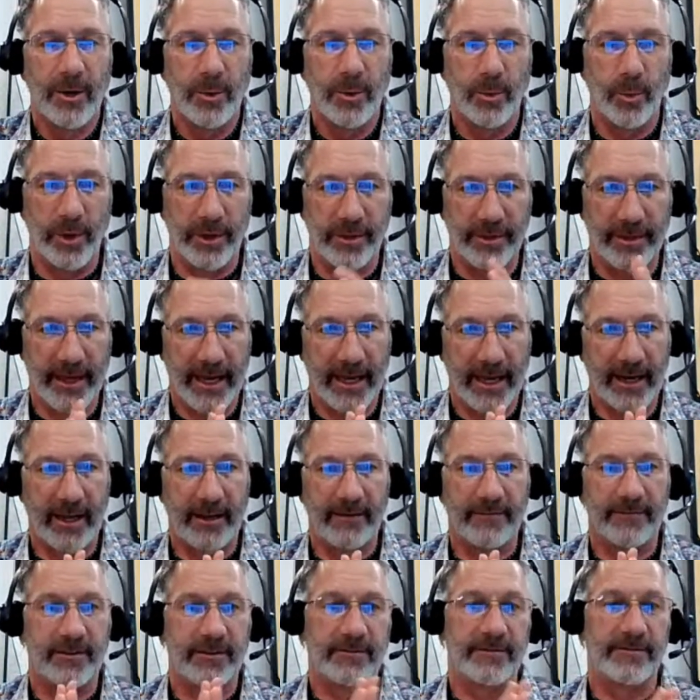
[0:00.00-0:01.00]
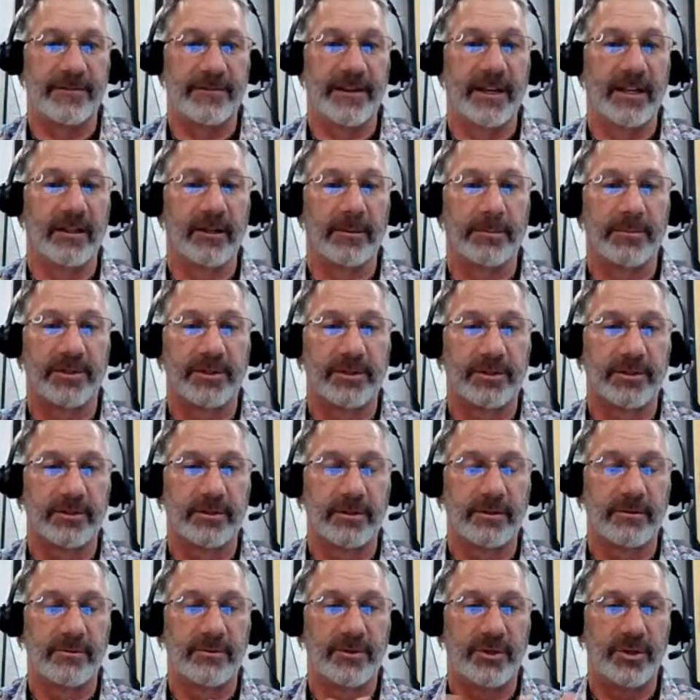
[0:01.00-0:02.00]
With that, I've developed
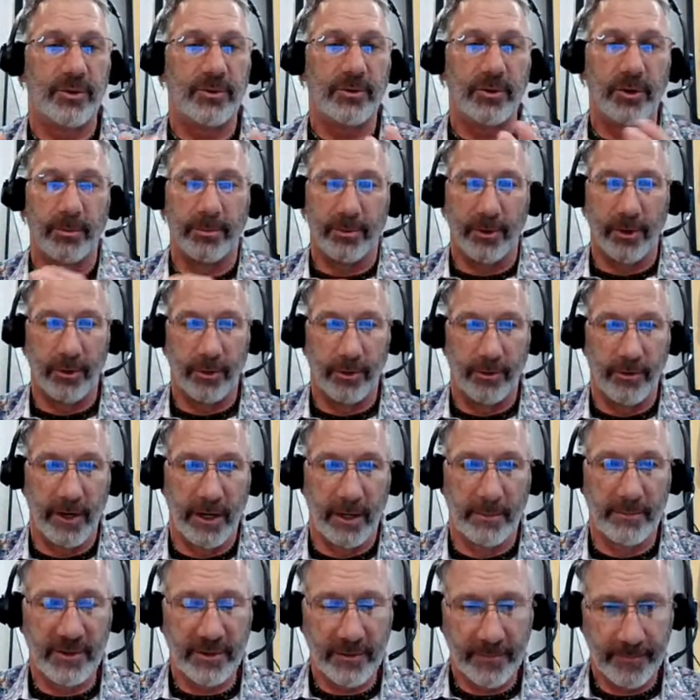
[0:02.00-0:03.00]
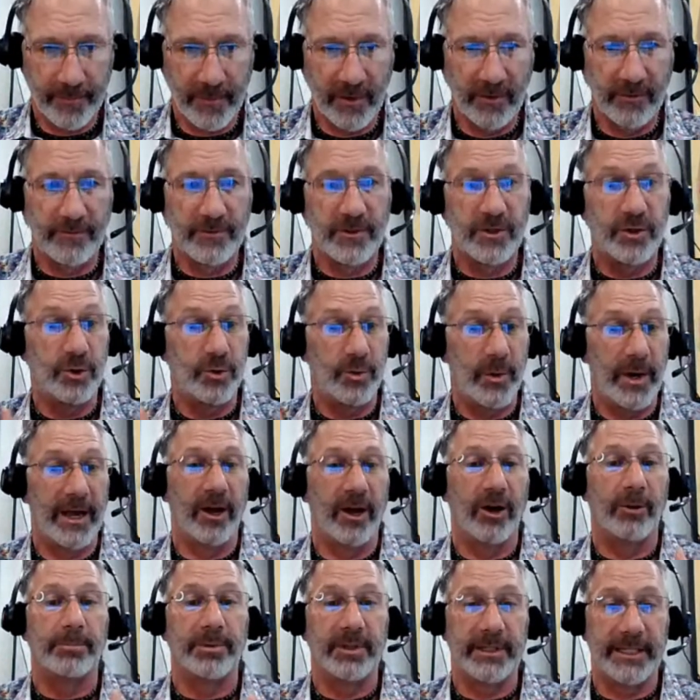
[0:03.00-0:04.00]
two new programs to
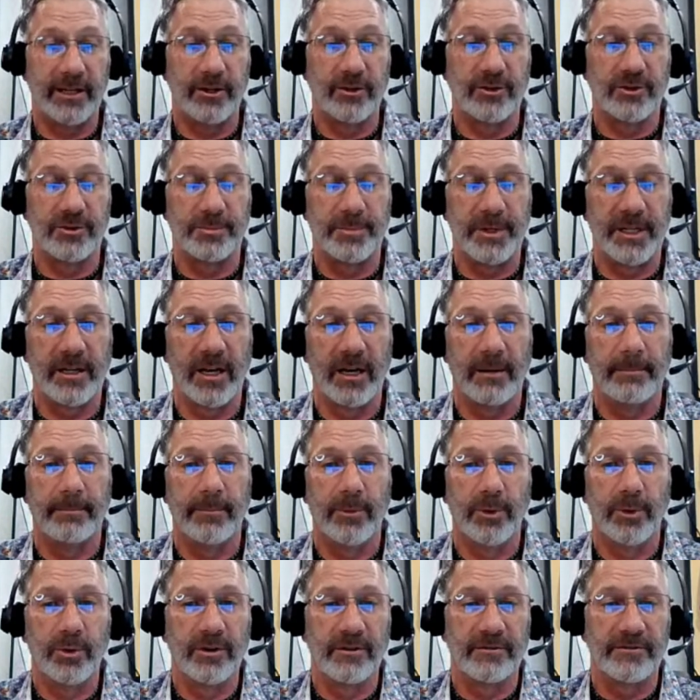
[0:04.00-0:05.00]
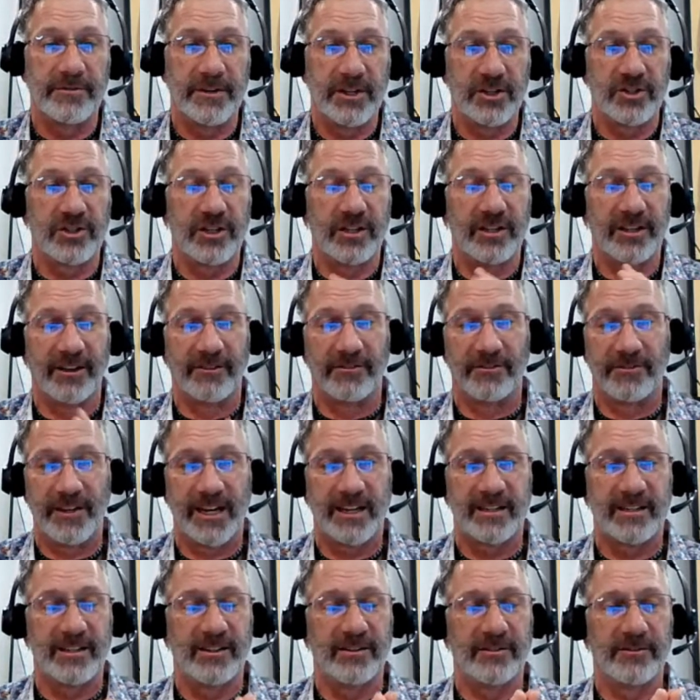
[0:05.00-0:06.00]
help leaders become more efficient,
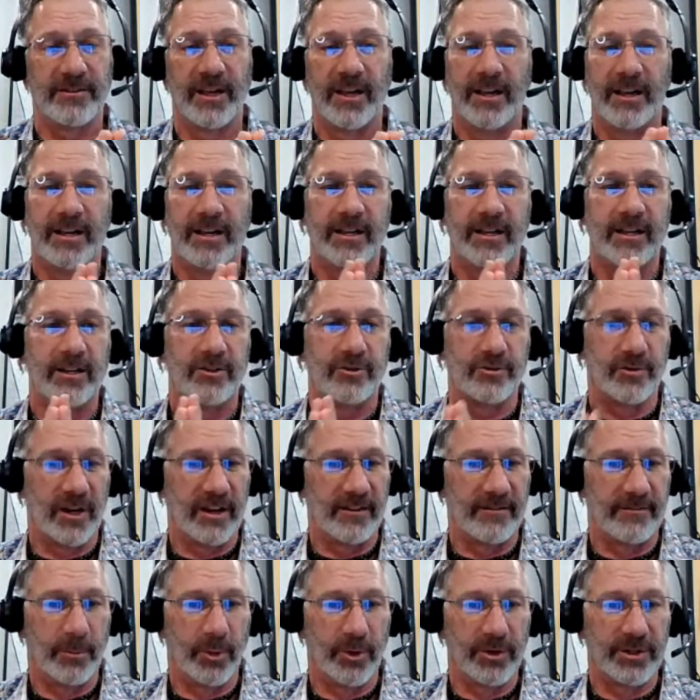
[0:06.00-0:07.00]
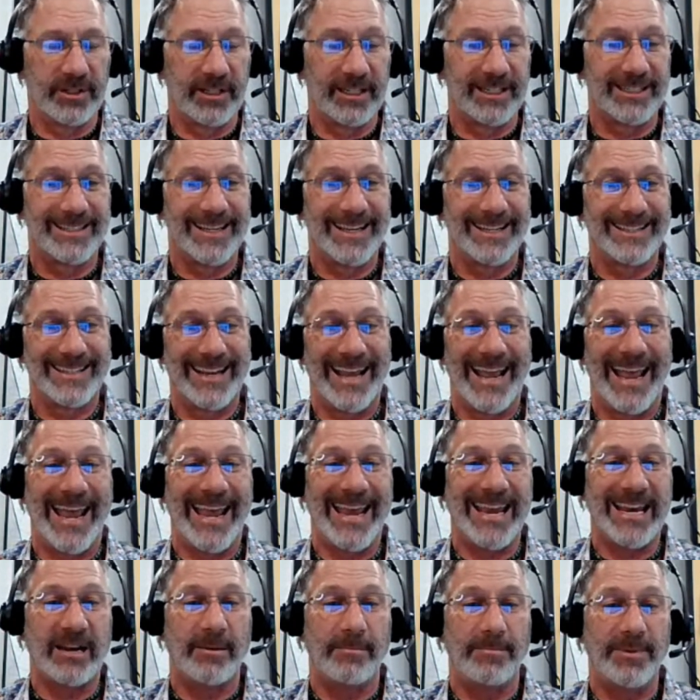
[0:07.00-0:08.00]
effective, drive more success,
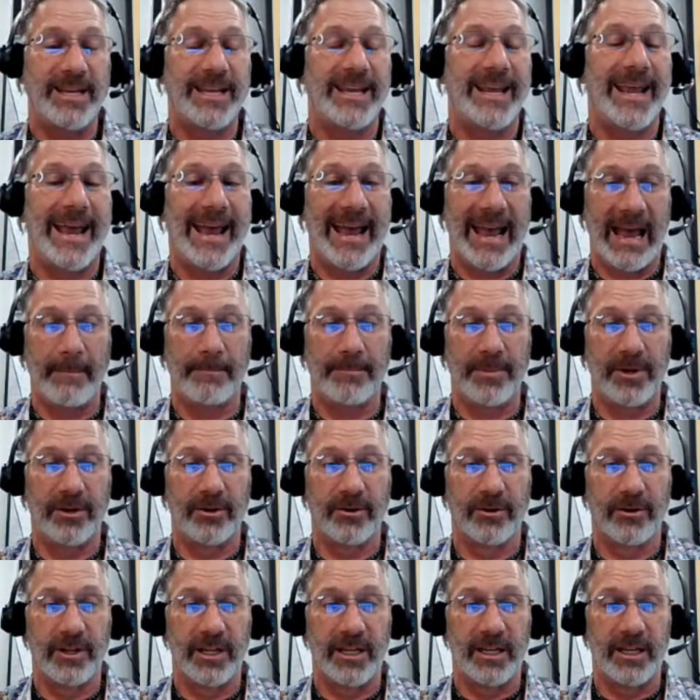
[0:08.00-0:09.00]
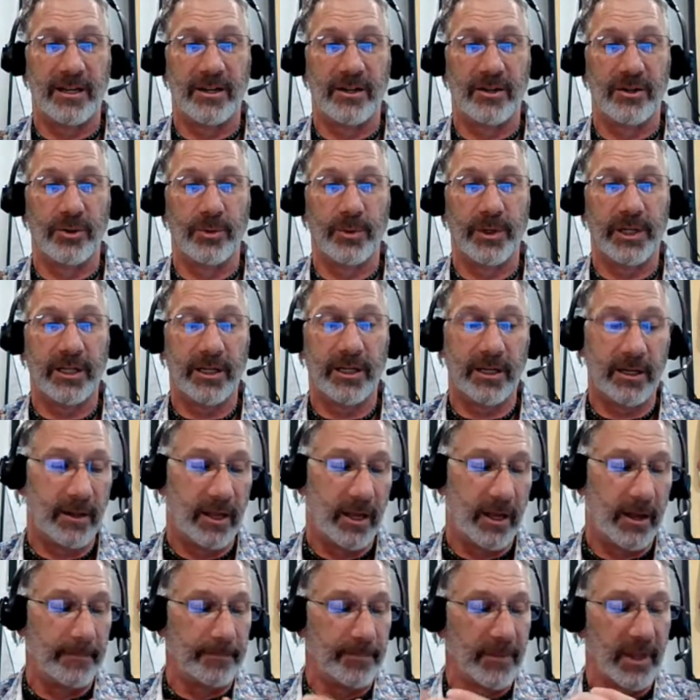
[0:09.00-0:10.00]
and be happier in doing it.
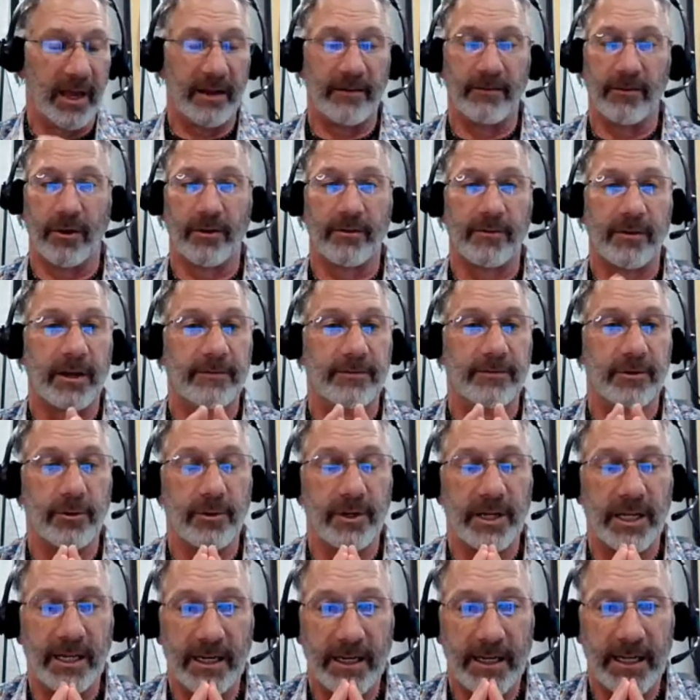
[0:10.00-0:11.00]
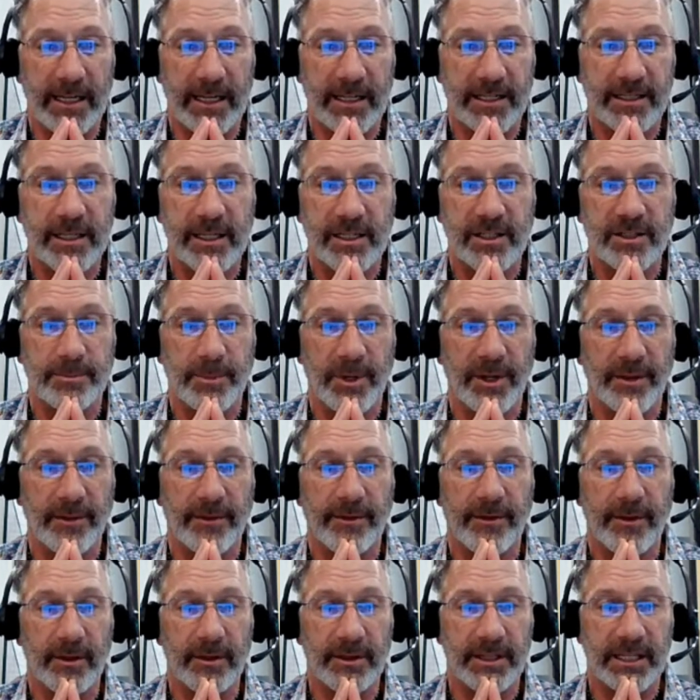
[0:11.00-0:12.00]
I've created a
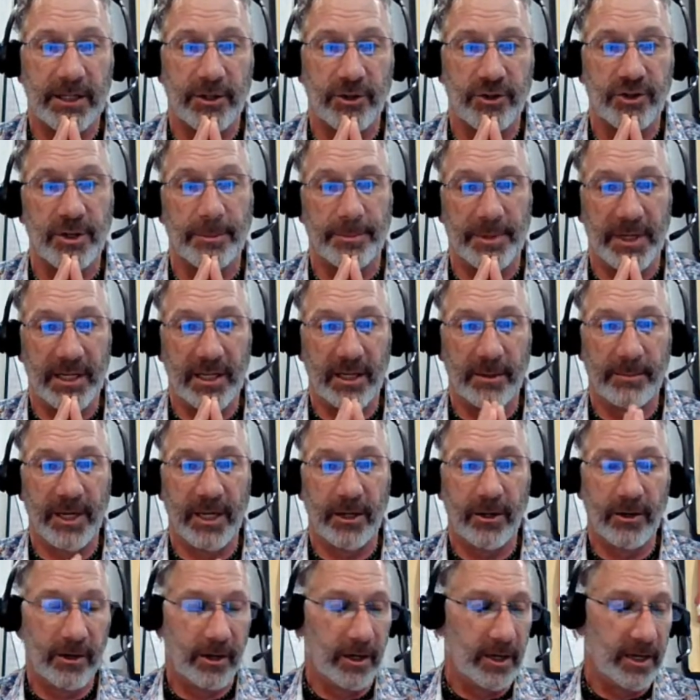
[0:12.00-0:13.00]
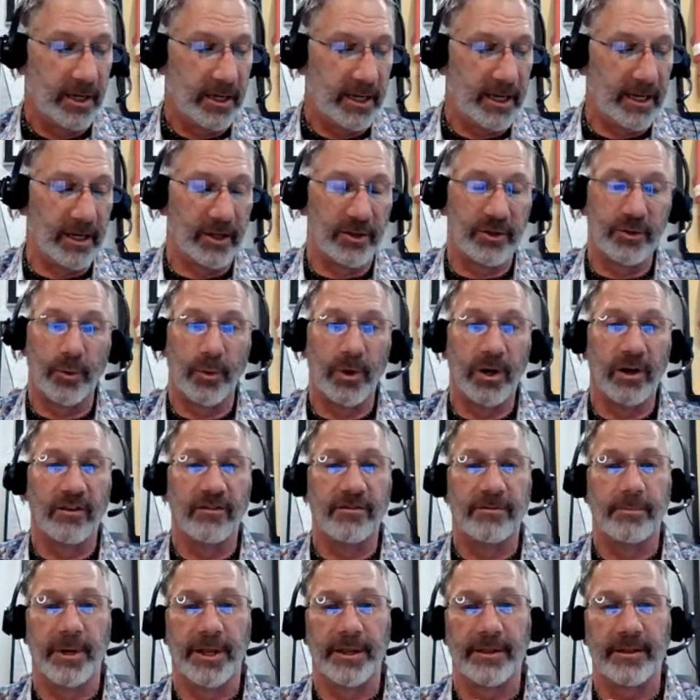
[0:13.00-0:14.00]
6-month leadership incubator and a
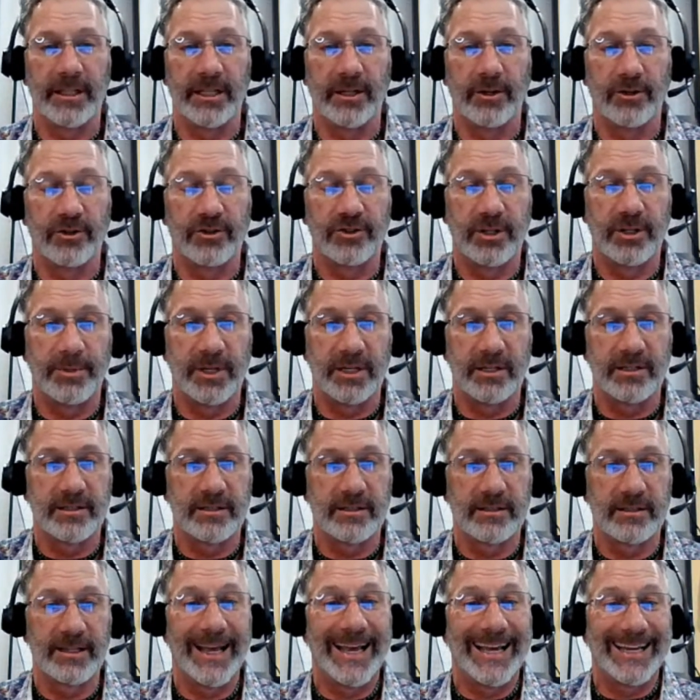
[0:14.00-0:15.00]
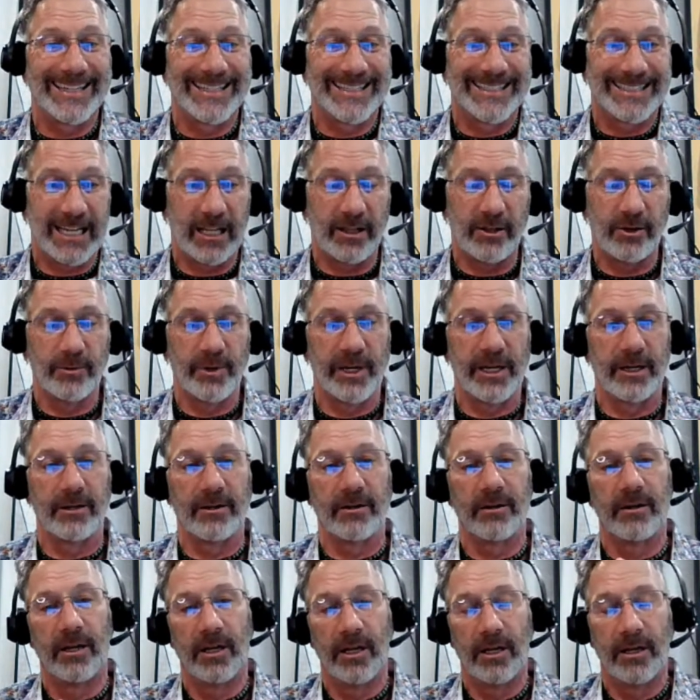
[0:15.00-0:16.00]
12-month leadership
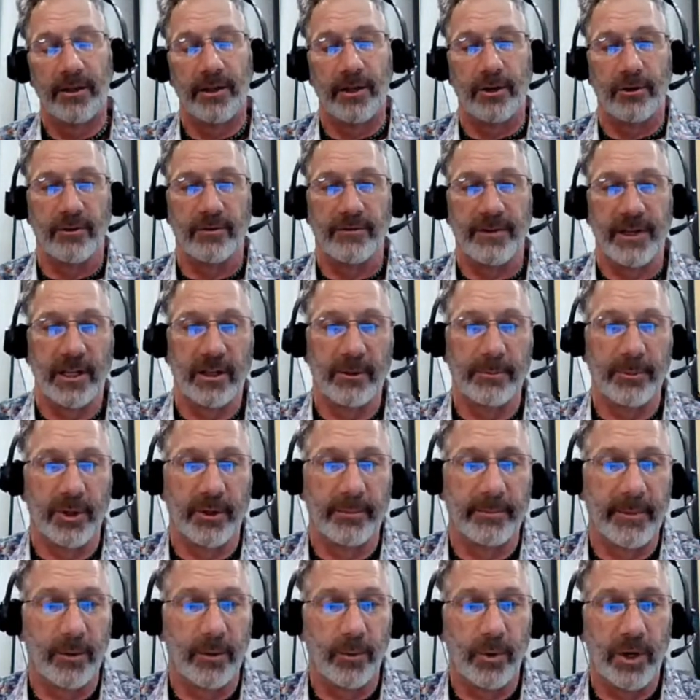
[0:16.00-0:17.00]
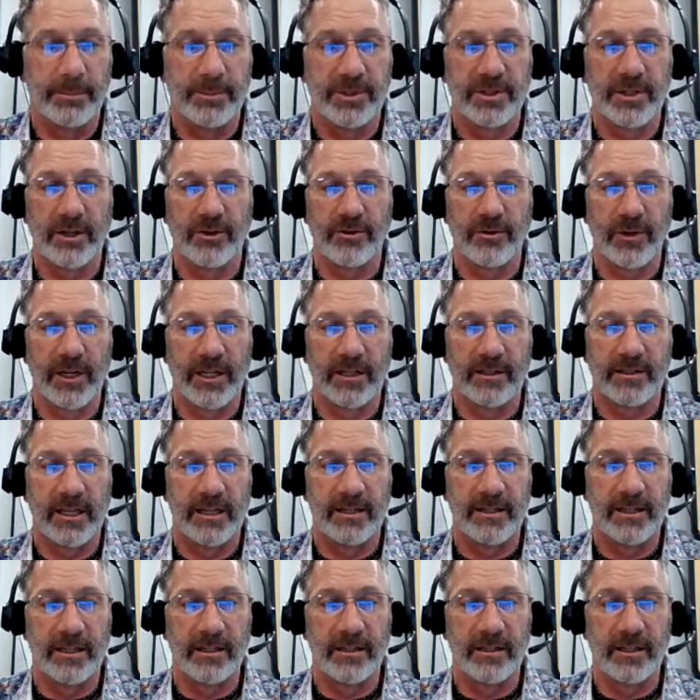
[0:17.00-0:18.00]
accelerator that are available on my website,
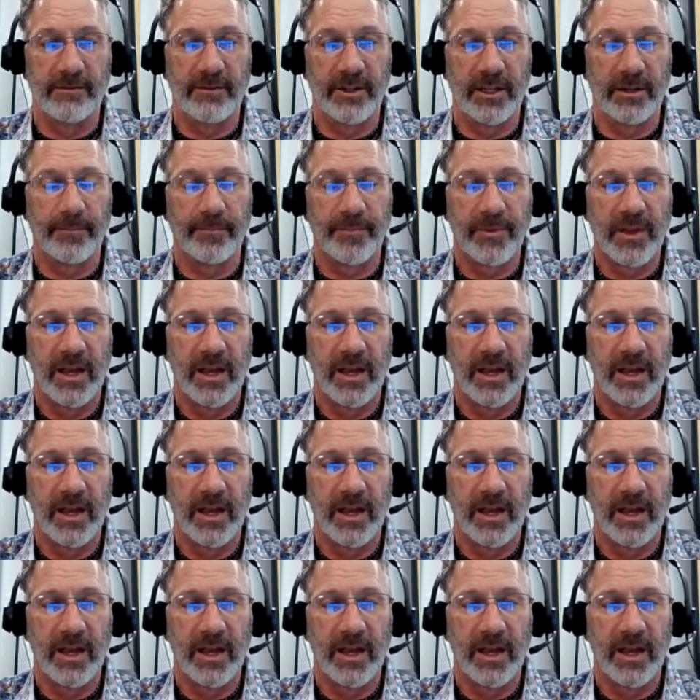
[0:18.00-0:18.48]
Transcendent Living,